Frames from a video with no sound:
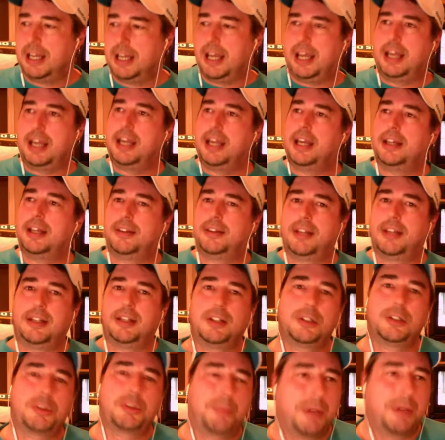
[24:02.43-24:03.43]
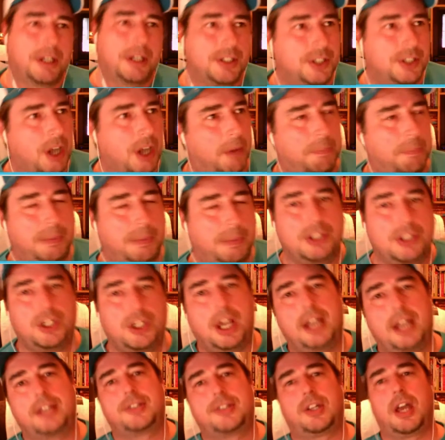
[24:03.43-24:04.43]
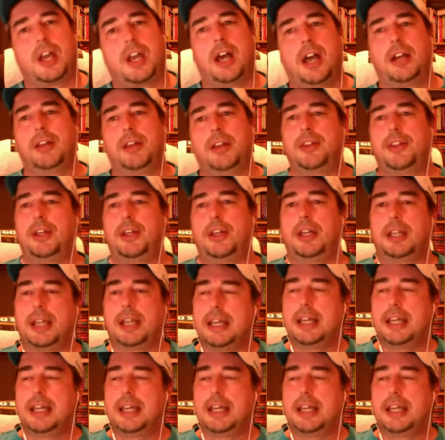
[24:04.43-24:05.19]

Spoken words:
And then there's been a dump and chase kind of thing.